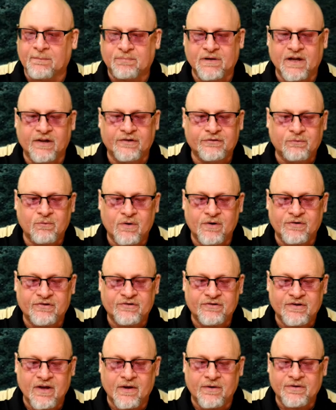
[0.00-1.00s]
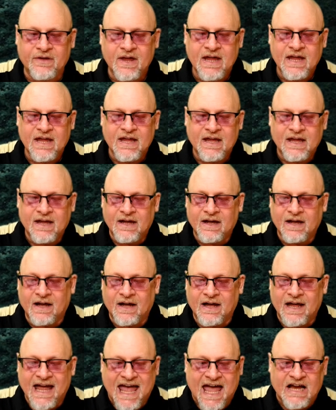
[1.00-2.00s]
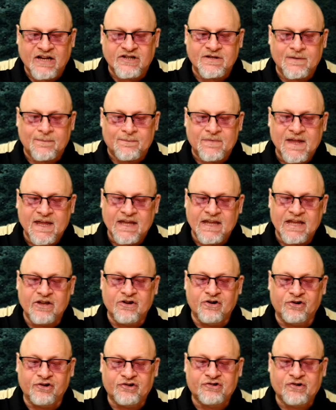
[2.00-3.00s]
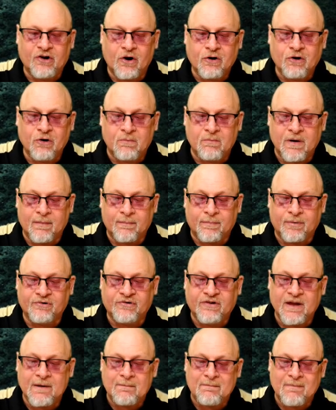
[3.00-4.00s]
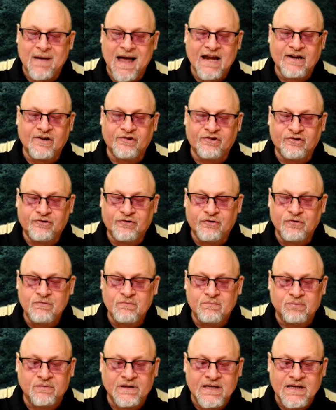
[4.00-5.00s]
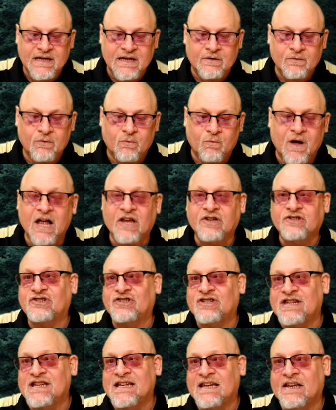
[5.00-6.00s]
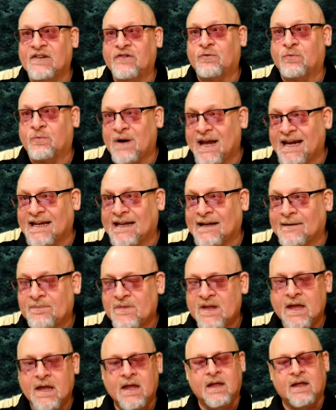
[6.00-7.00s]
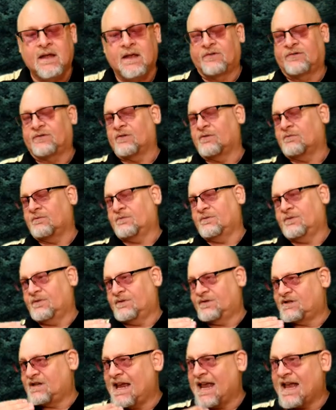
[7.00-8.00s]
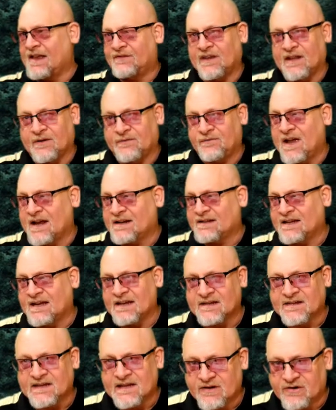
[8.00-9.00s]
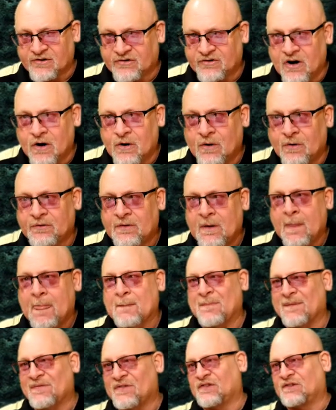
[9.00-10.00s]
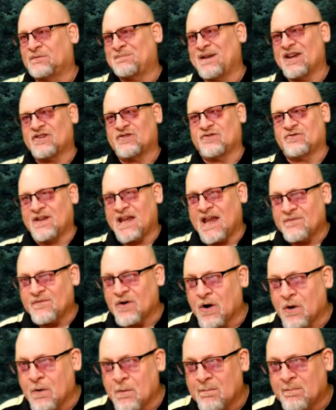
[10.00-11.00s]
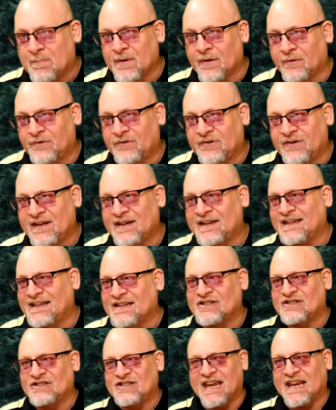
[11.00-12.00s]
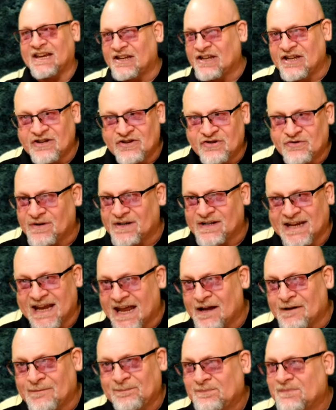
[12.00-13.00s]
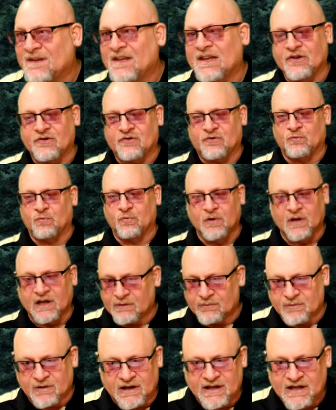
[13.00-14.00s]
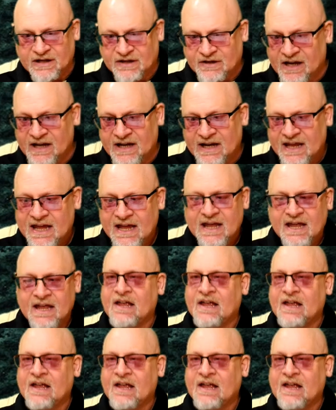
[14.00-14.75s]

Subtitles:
a +1 stealth action. Inner circle members get -2 bleed while she is ready. So she has that effect against the inner circles, but the special to have your own built-in enchant kindred down is really, really good.